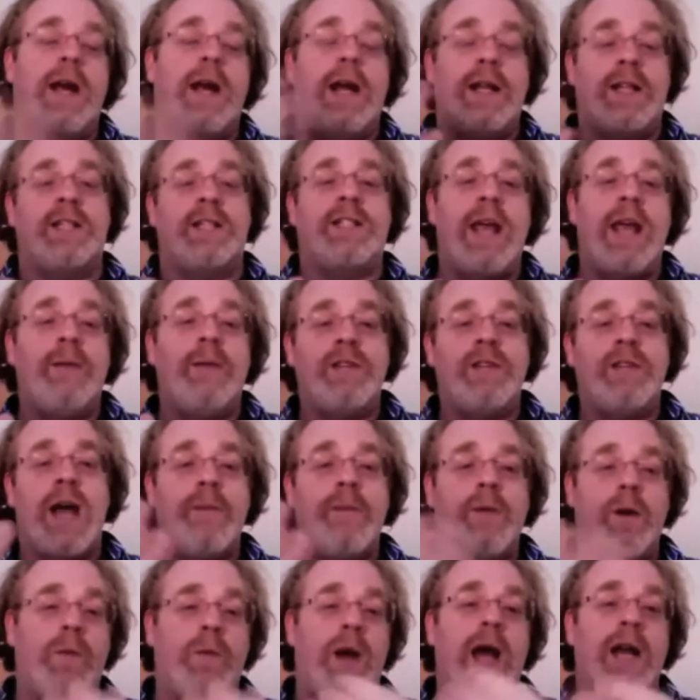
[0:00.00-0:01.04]
At the same
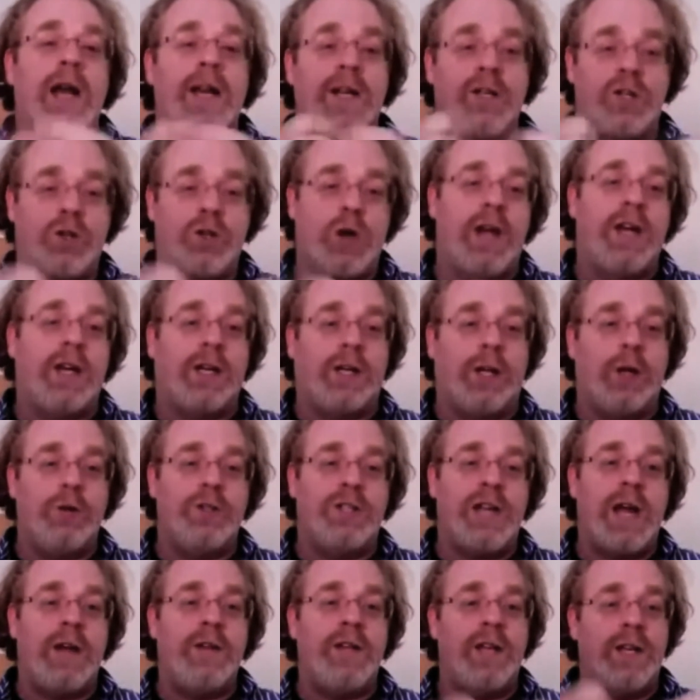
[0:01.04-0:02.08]
time, your body is trying to
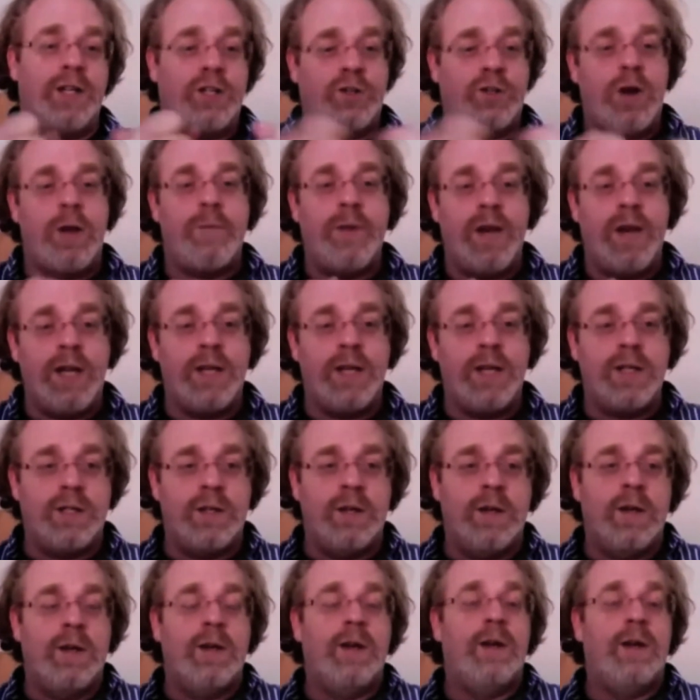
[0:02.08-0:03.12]
close down the
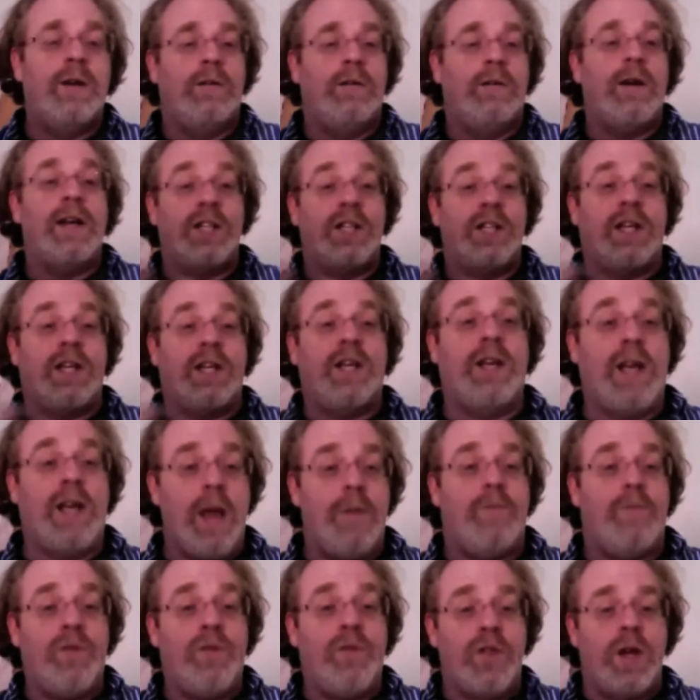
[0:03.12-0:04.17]
extremities, right, to
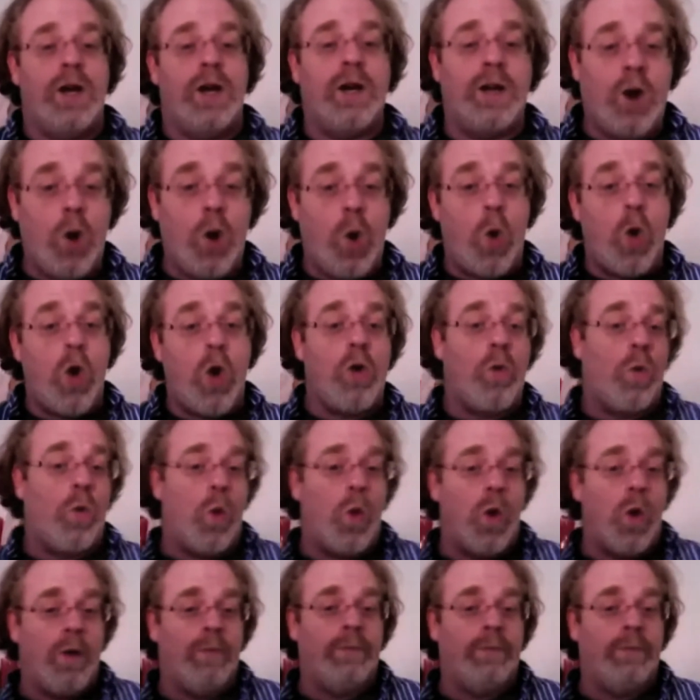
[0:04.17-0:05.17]
keep the core warm.